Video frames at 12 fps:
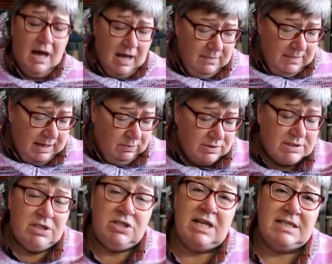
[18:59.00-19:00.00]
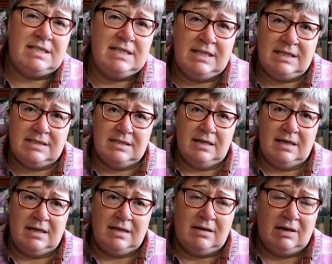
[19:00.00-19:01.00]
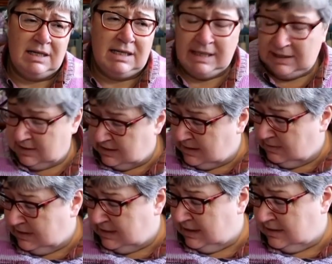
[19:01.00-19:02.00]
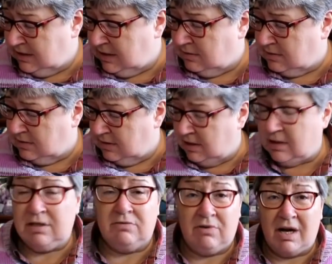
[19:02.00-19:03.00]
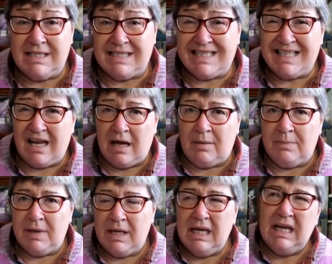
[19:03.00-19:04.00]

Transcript: Um, it was suggested kindly that someone said, you know, are you going to write it up?